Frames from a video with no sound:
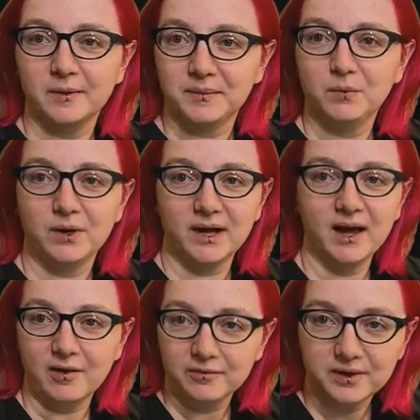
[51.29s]
Maybe you want to
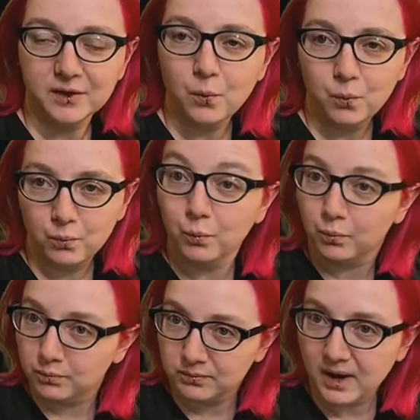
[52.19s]
have like a
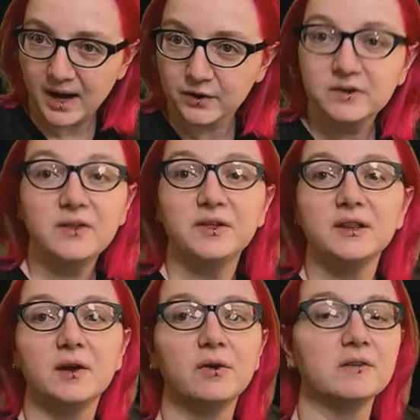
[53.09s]
IoT thing
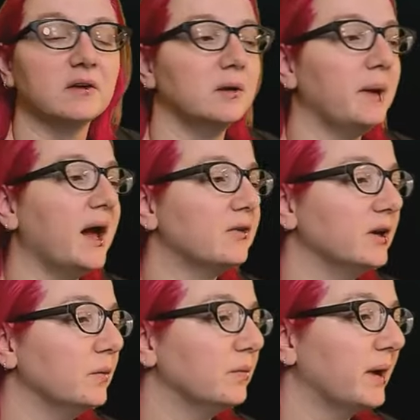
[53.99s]
that runs on a
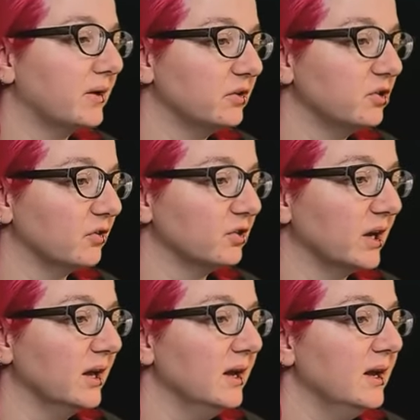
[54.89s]
battery with battery charging.